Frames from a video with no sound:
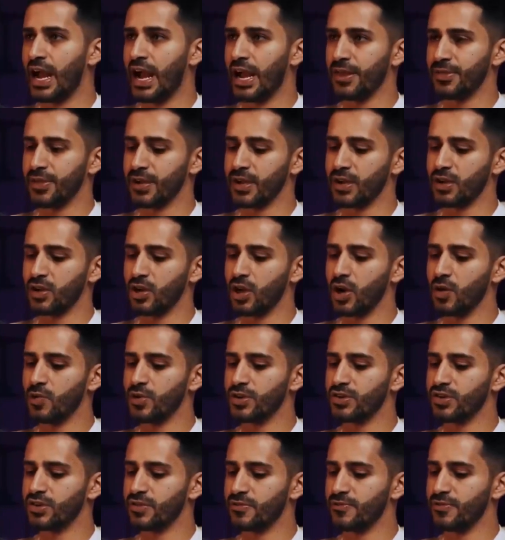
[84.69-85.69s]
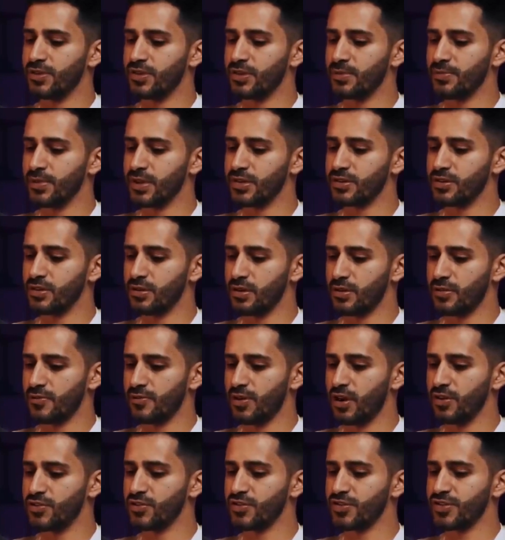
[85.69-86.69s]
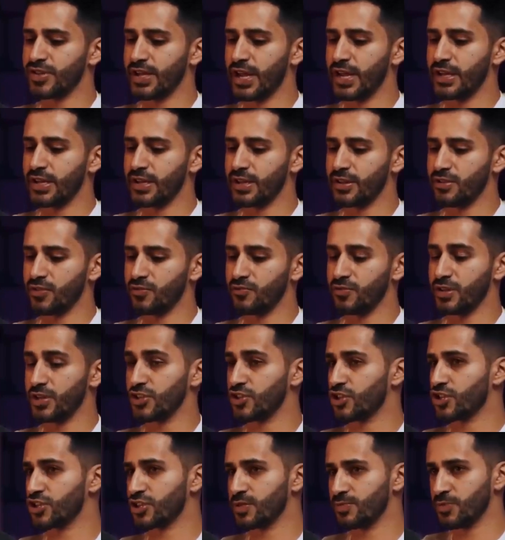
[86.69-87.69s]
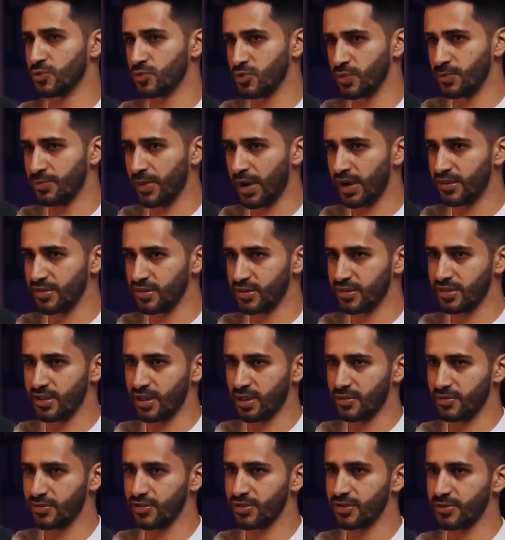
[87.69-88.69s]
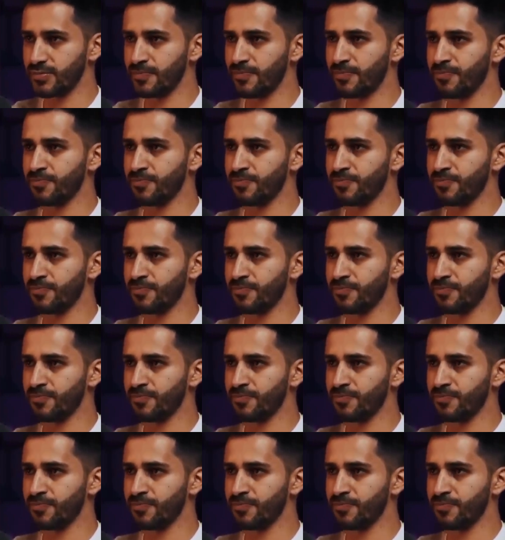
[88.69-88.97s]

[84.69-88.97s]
I think go into the fundamental of understanding the relationship between buyers and sellers.